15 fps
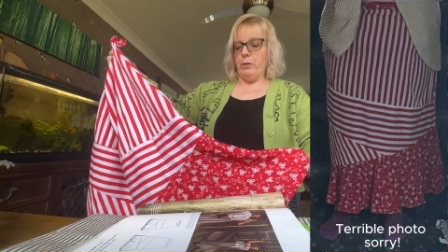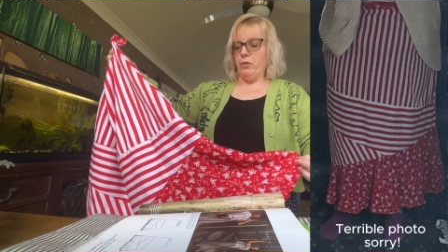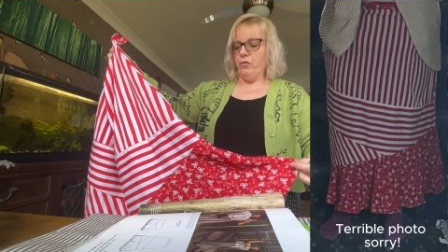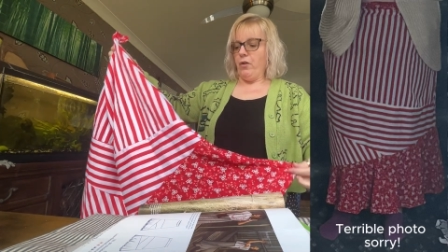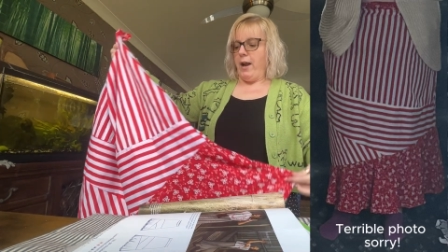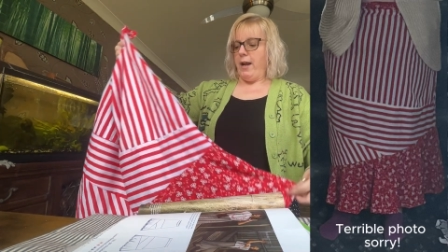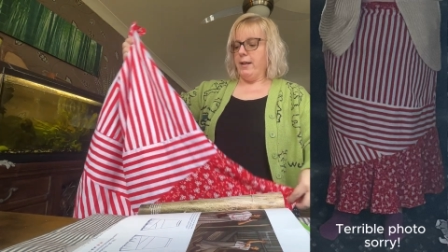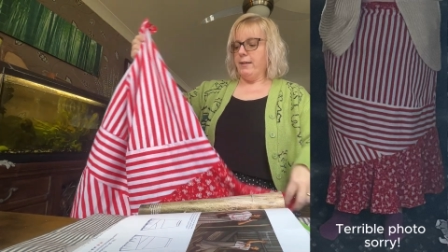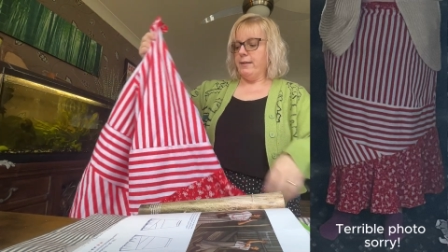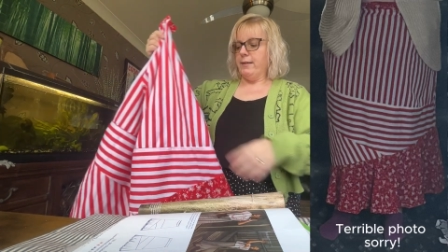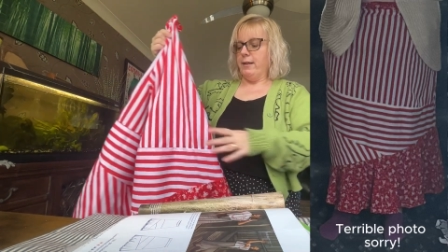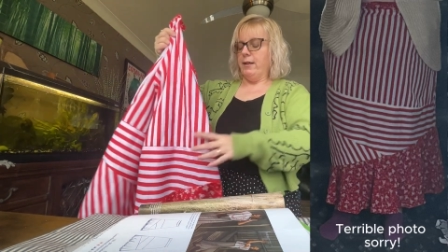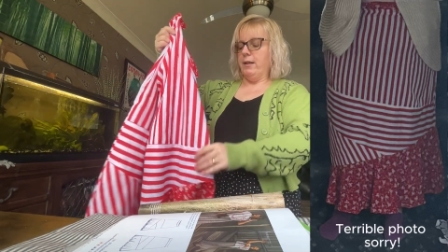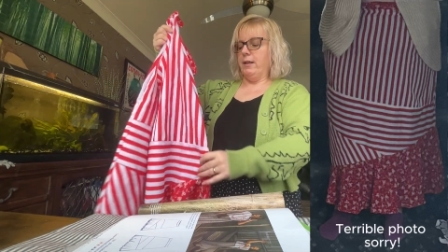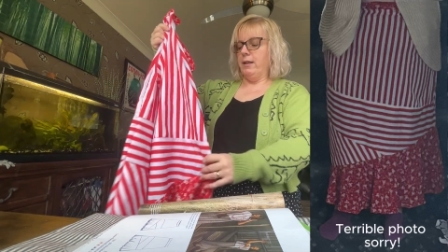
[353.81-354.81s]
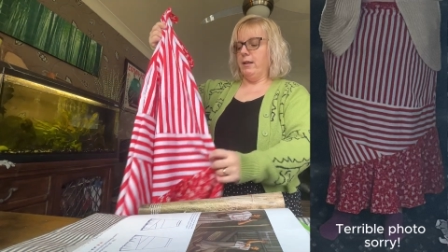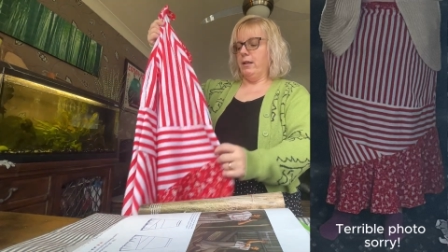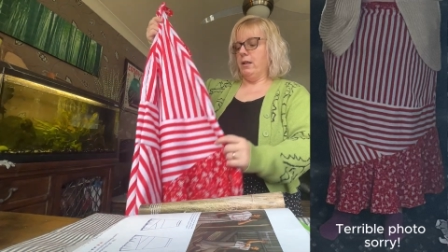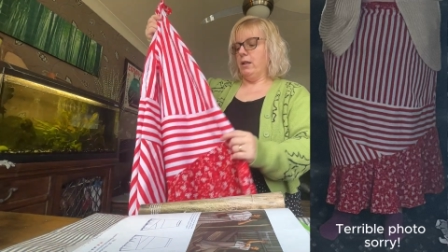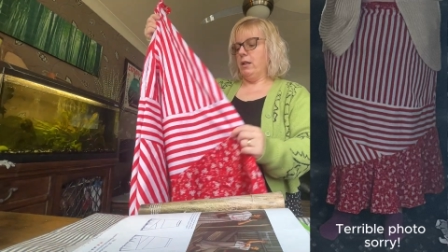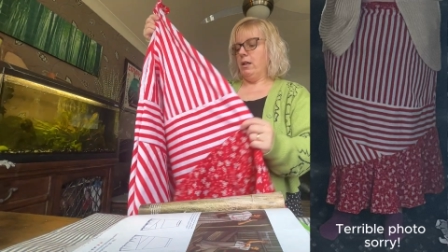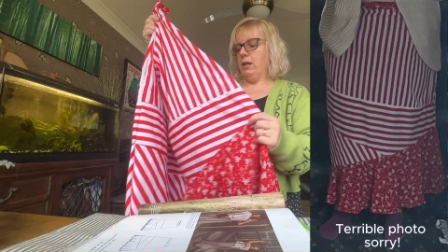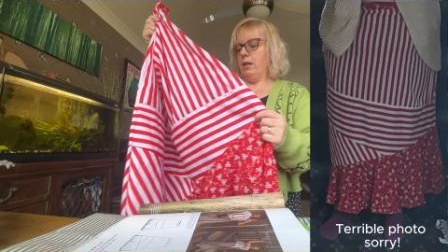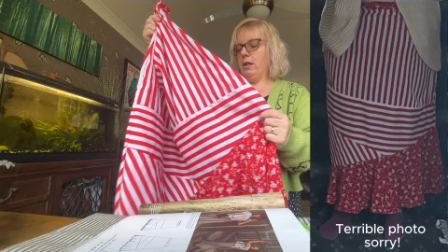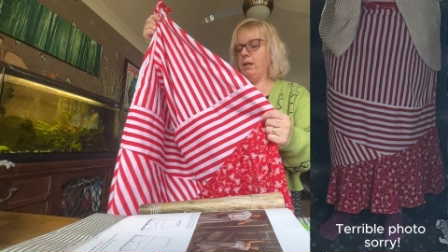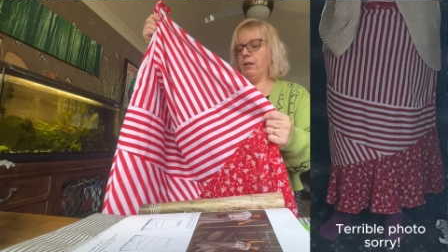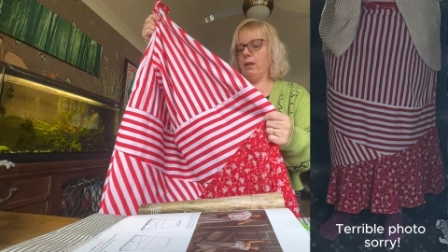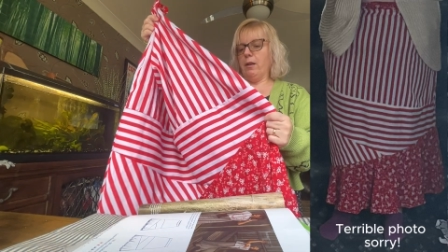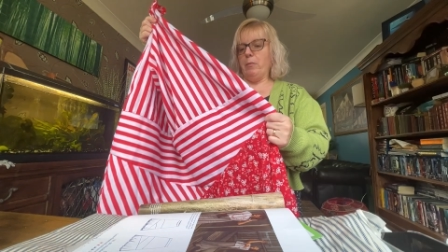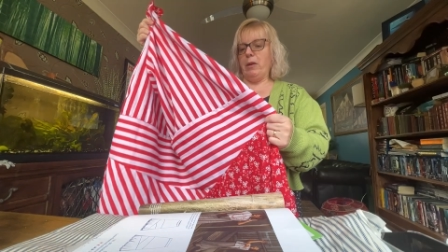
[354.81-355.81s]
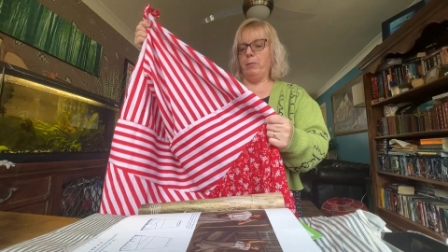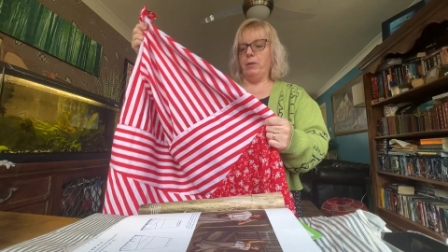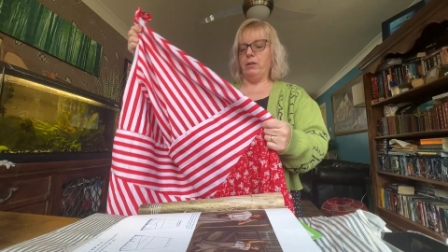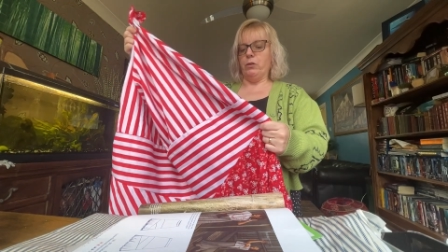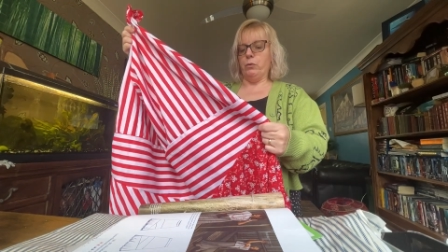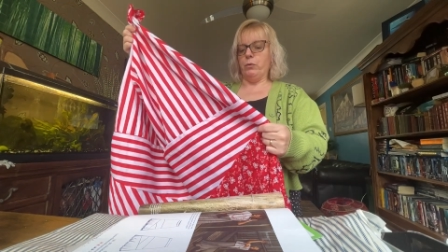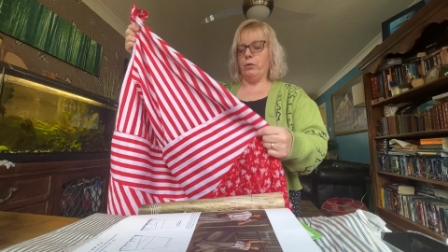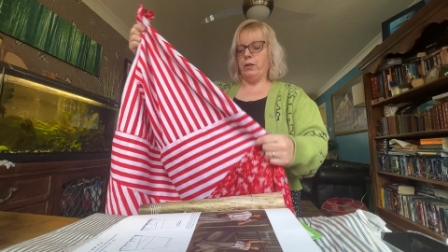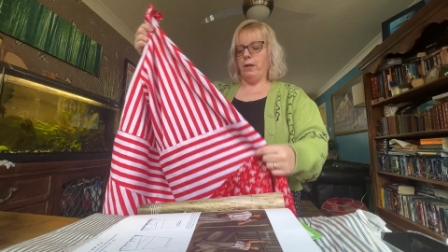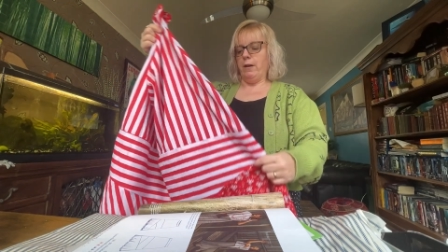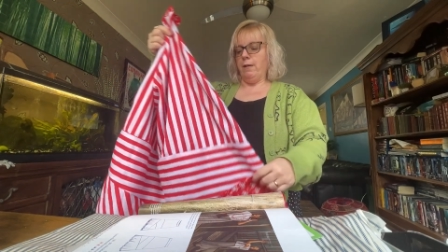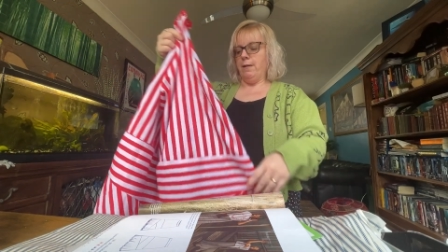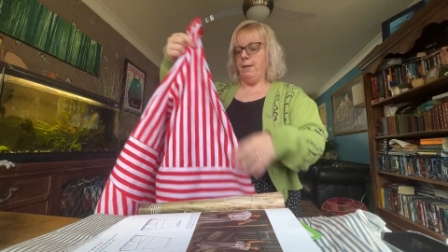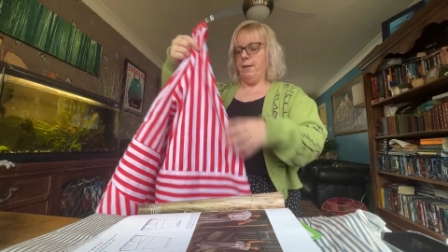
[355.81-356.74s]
dress that I made my daughter,